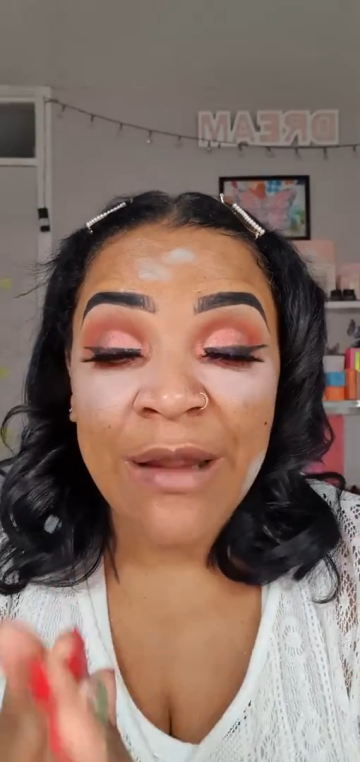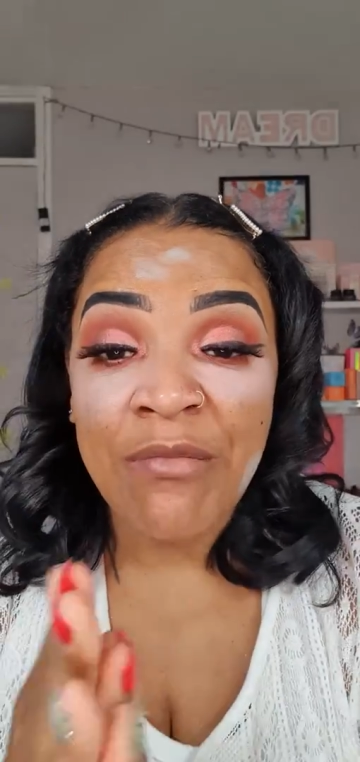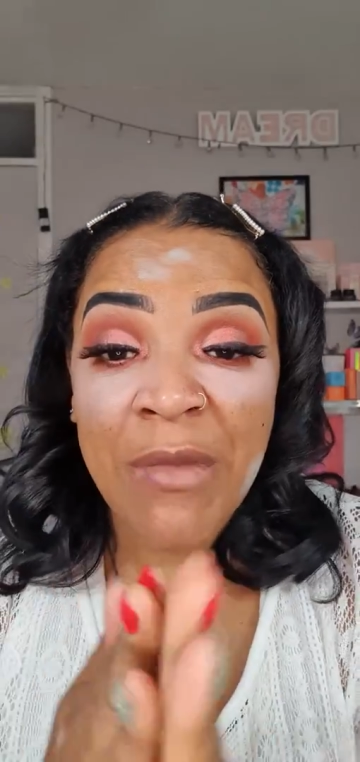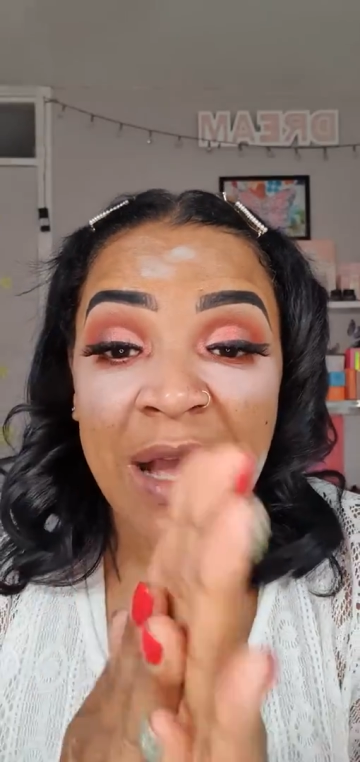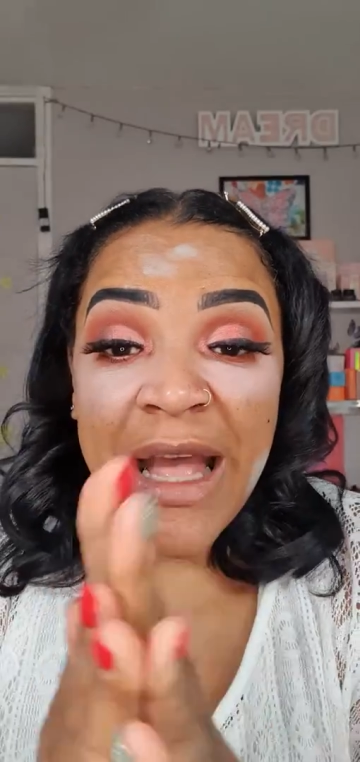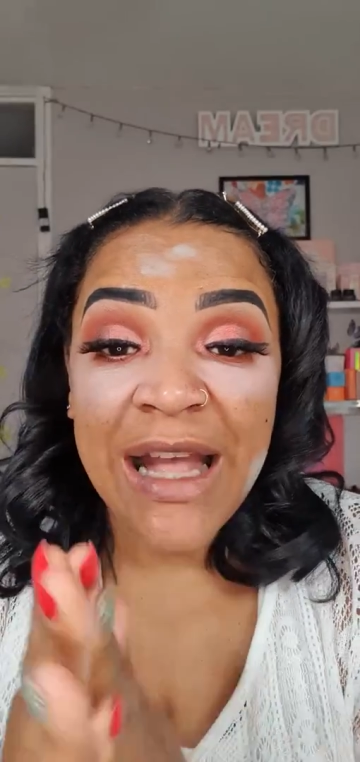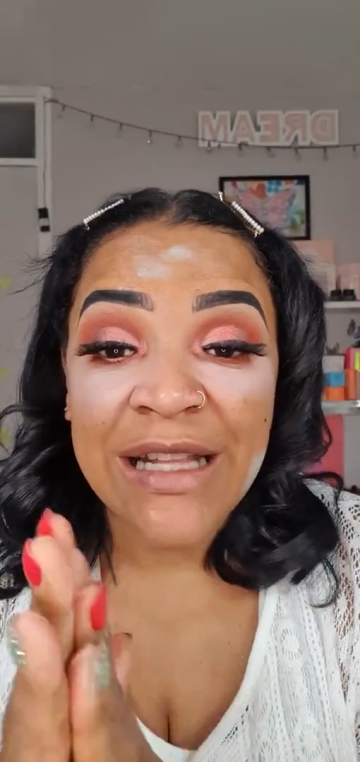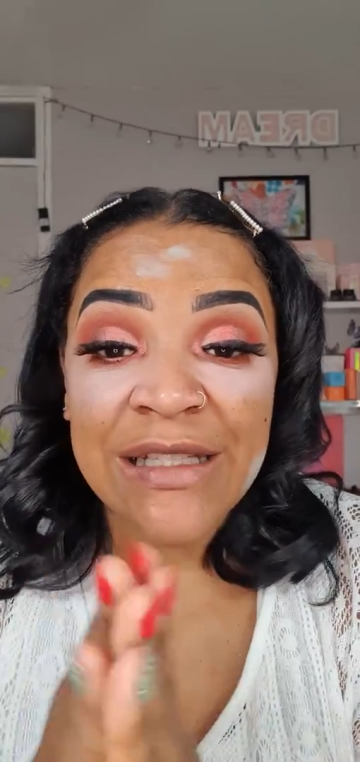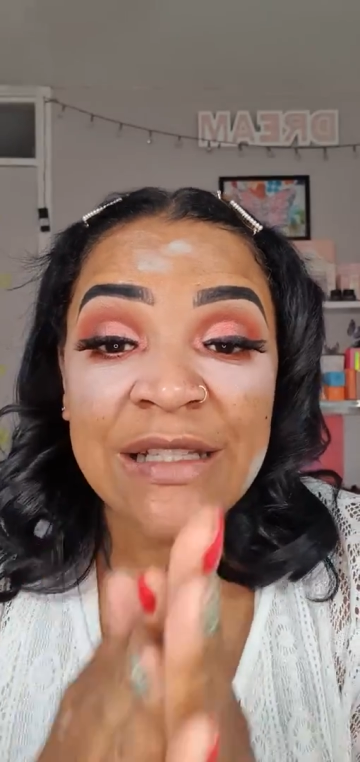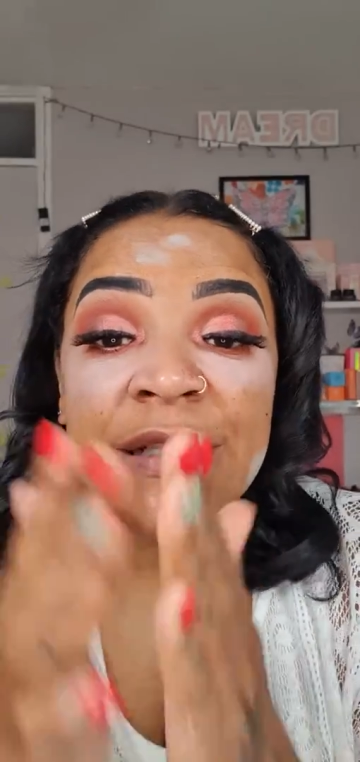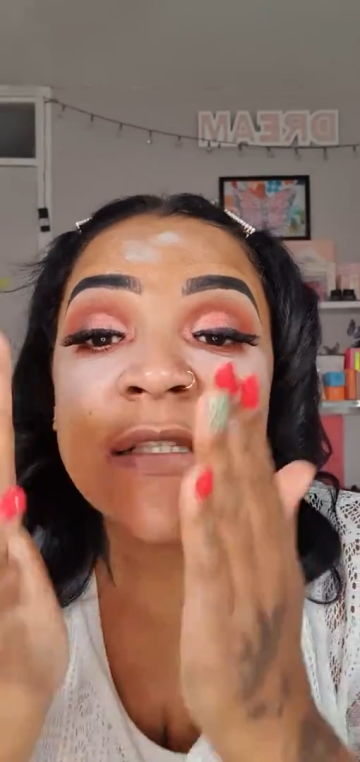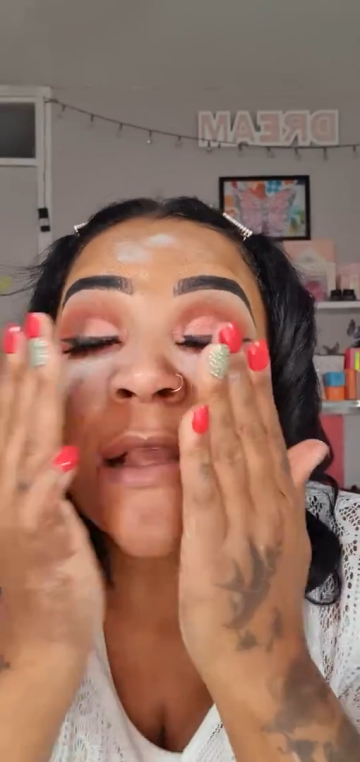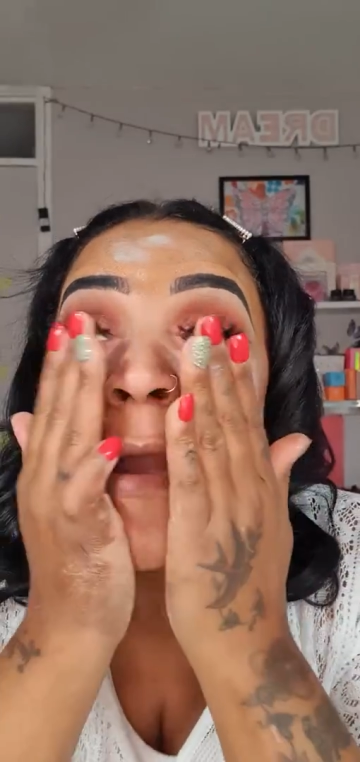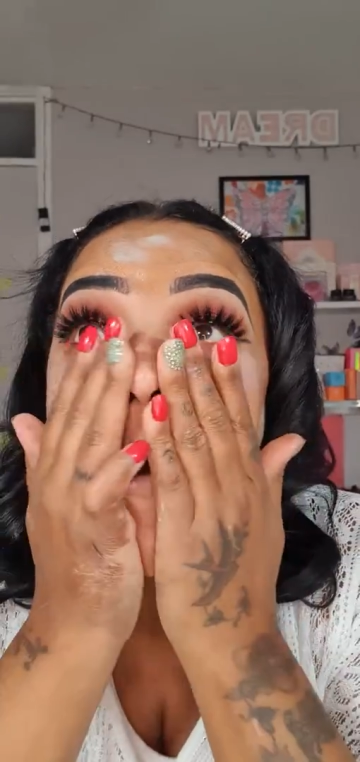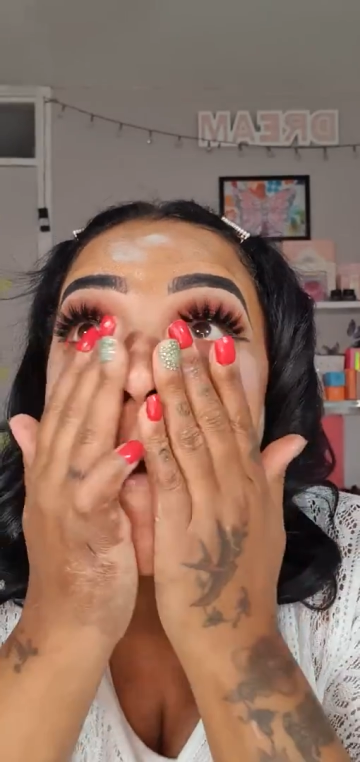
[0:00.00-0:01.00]
hands
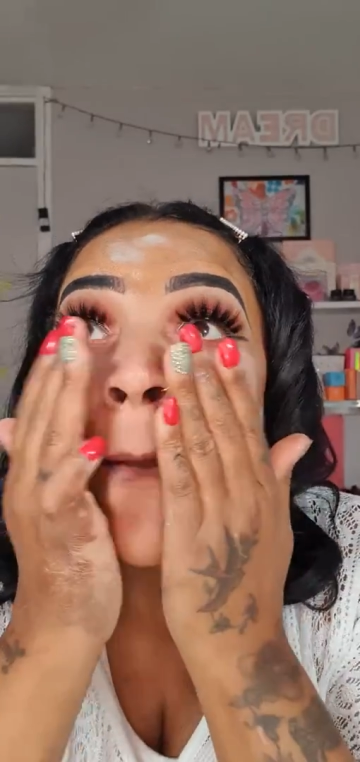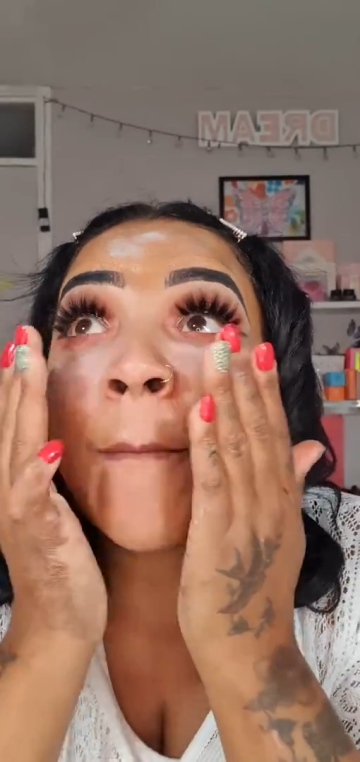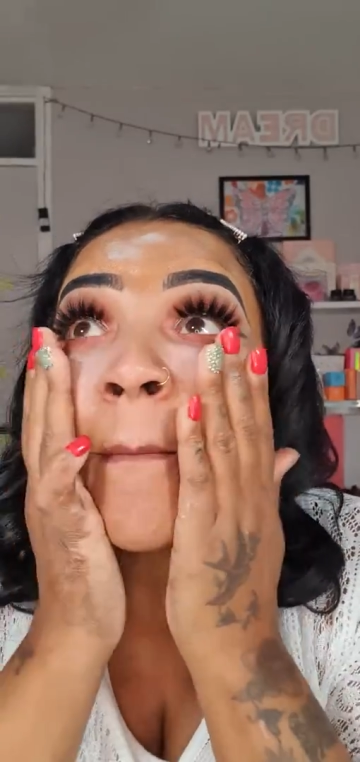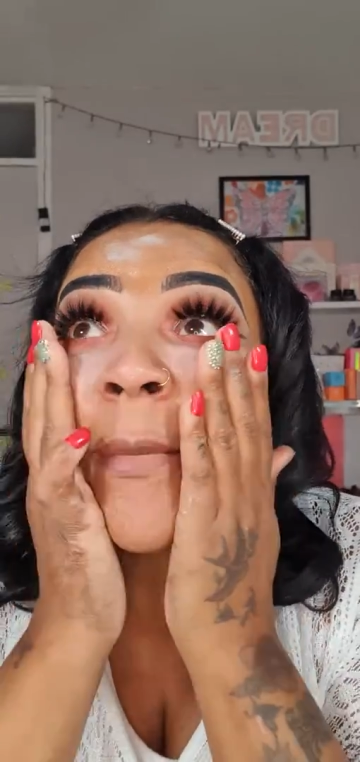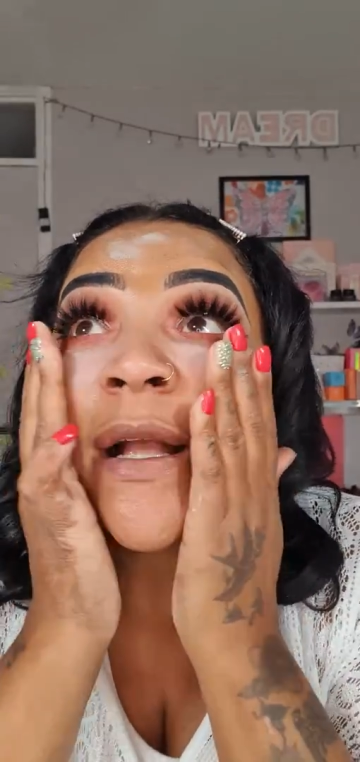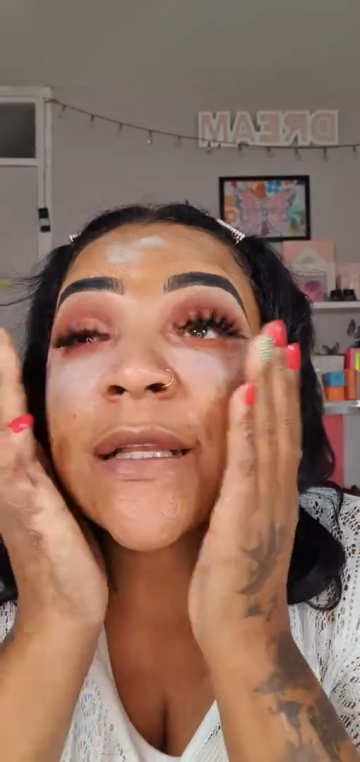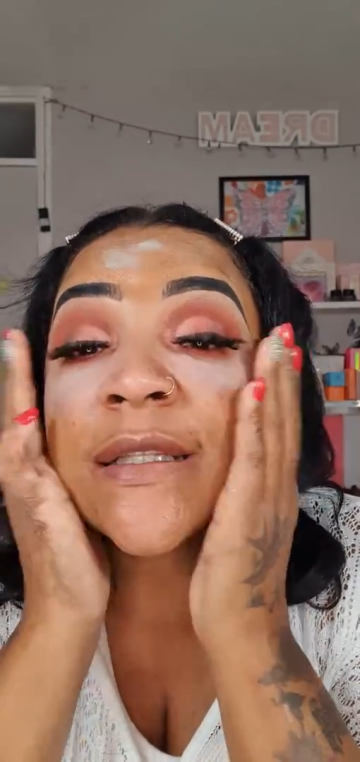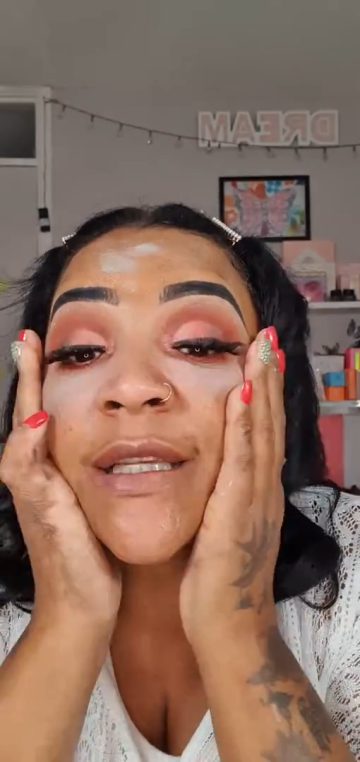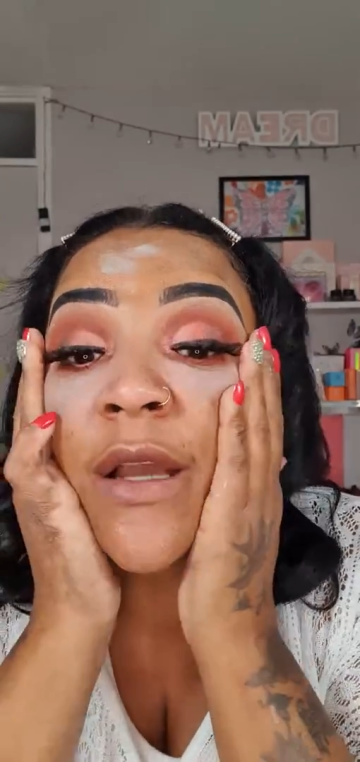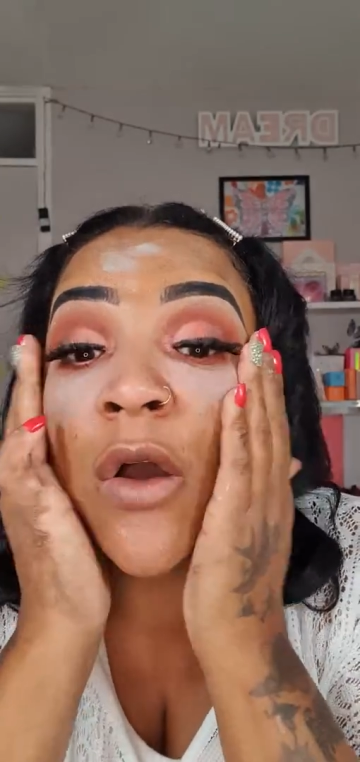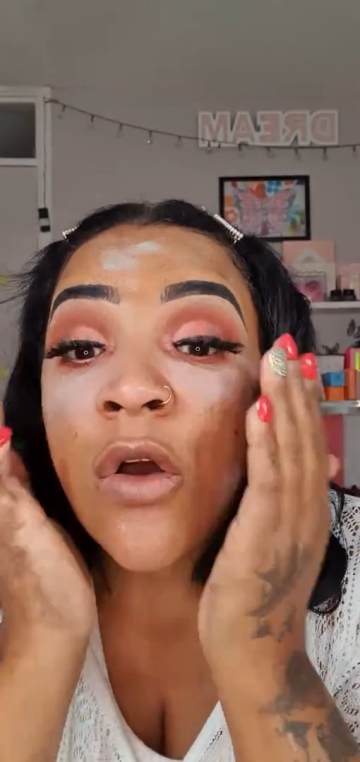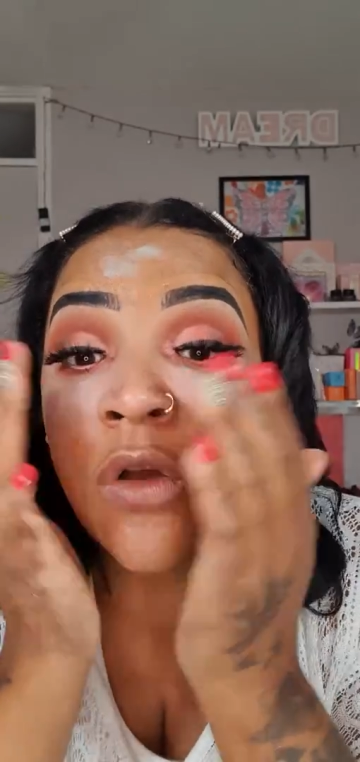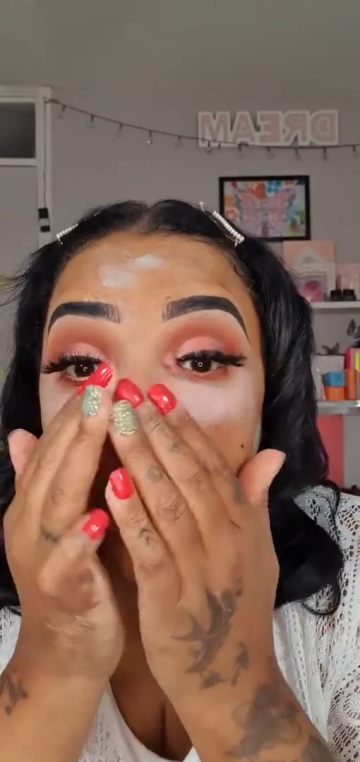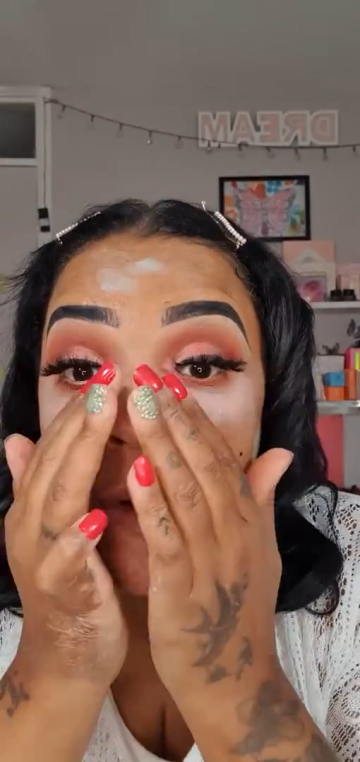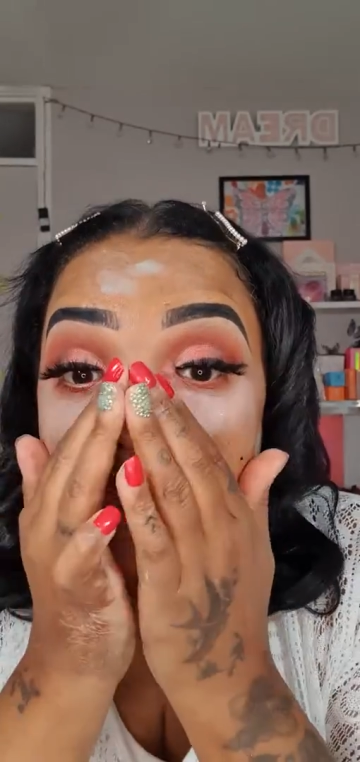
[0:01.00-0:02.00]
and pat it
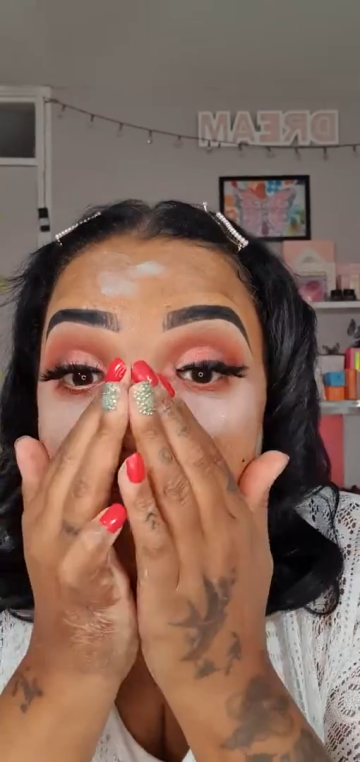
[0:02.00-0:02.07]
on